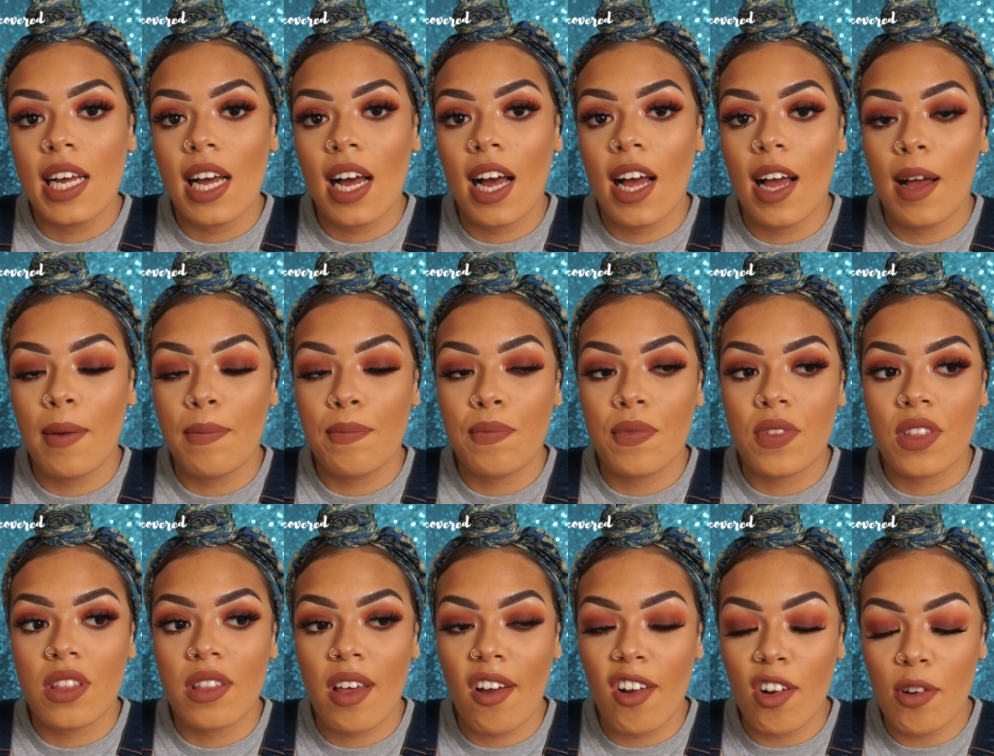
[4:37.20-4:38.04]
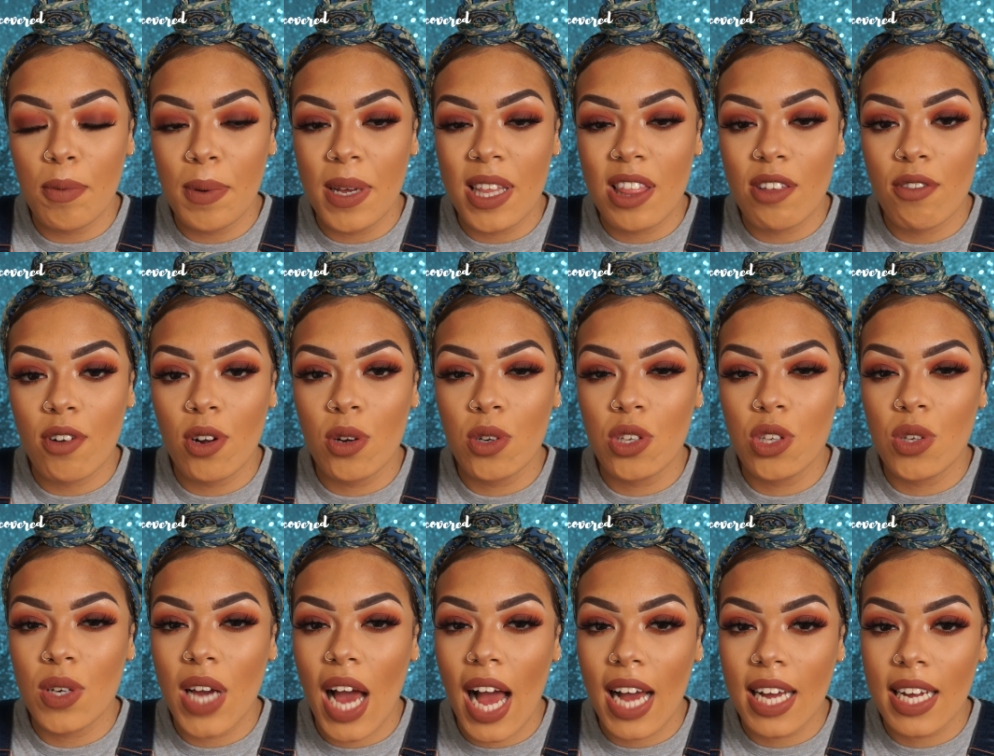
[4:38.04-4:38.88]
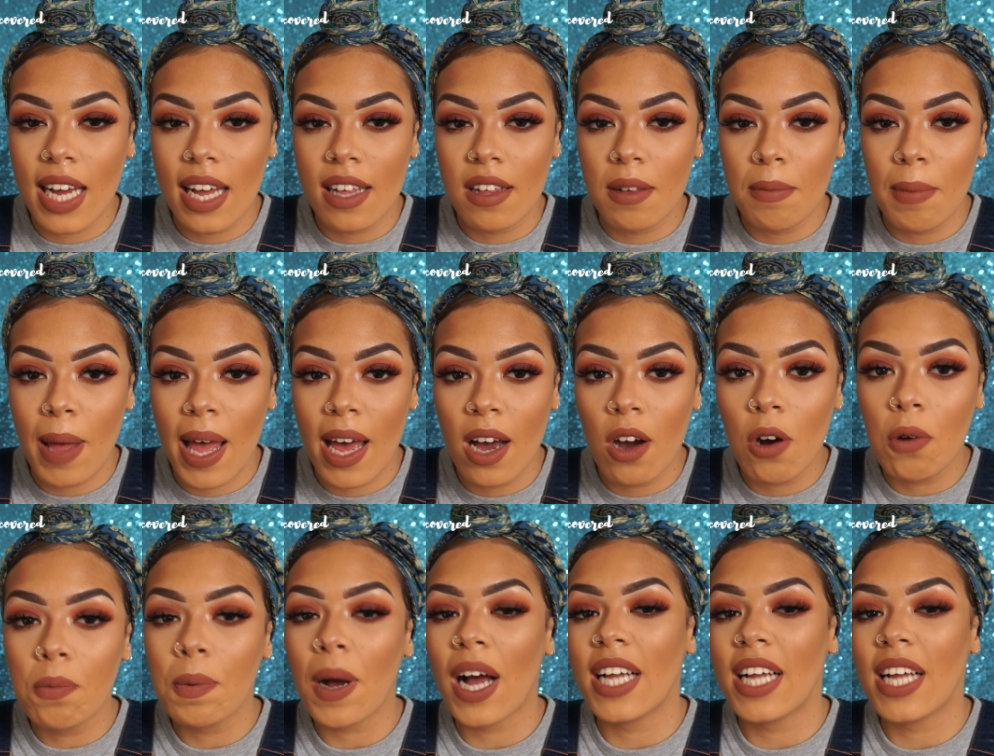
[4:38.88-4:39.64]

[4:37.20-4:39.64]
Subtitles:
therapy through. You can get some help.